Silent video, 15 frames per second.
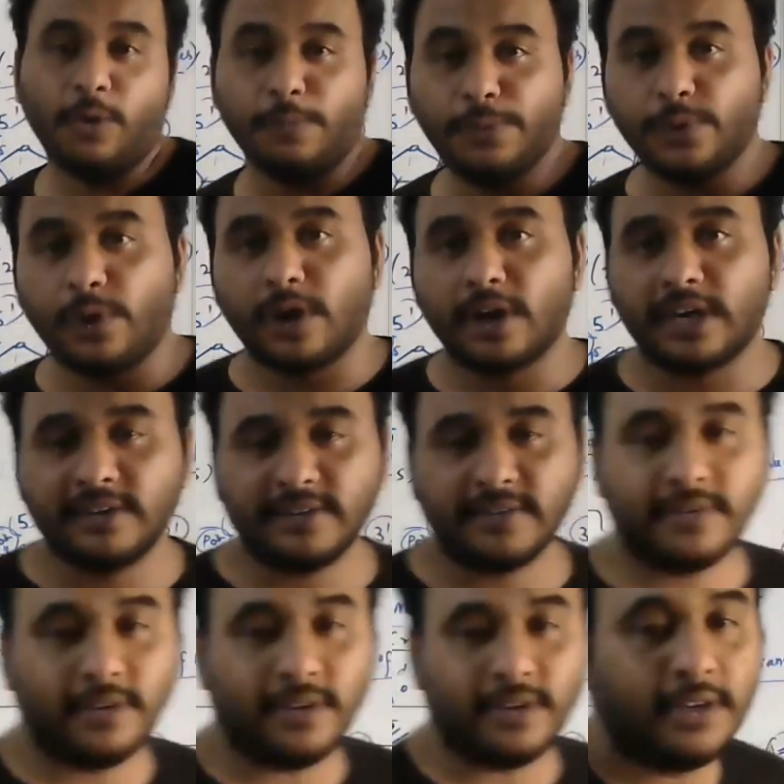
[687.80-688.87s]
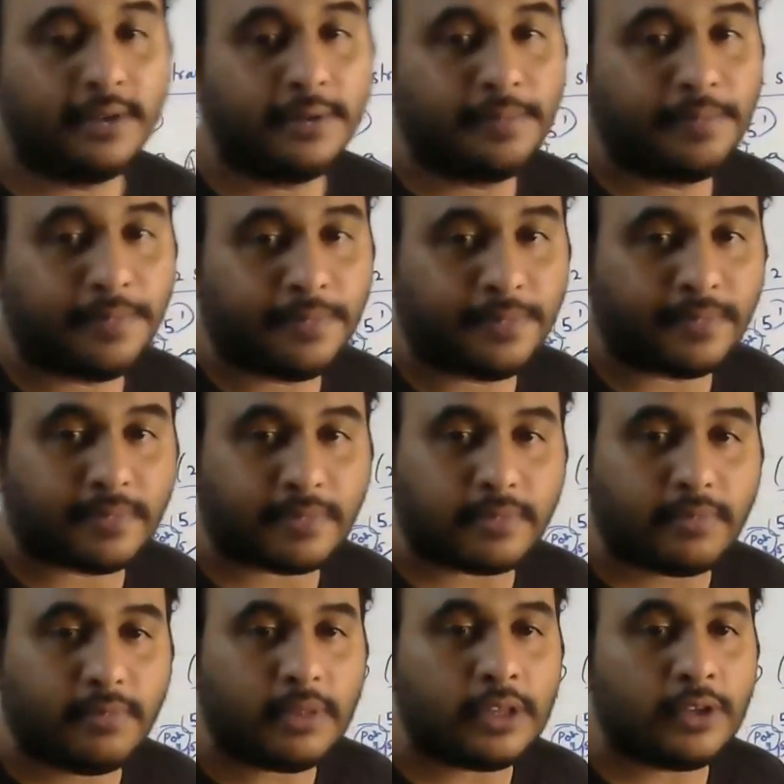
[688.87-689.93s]
Hope you all understood.
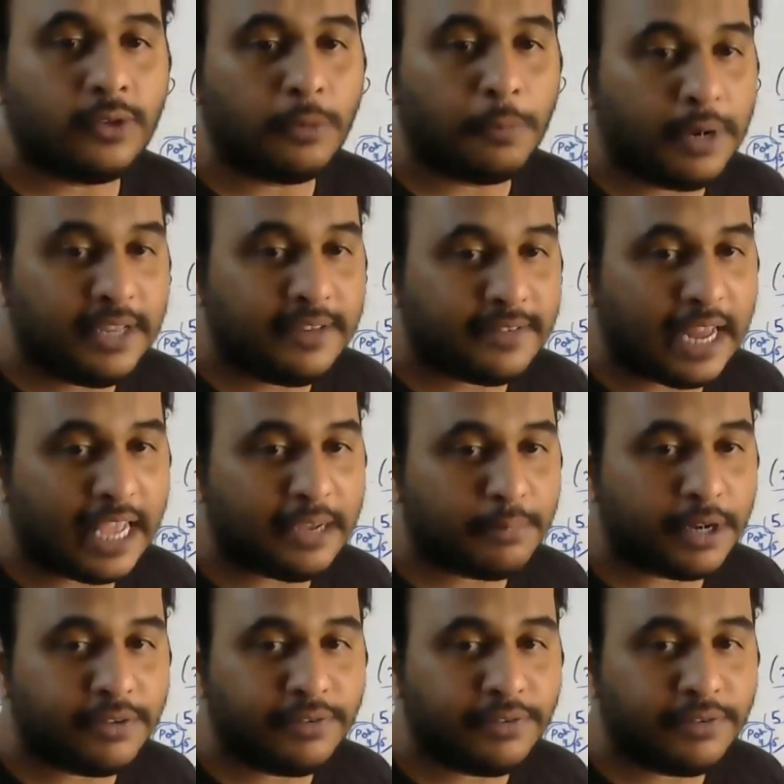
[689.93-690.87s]
So please like my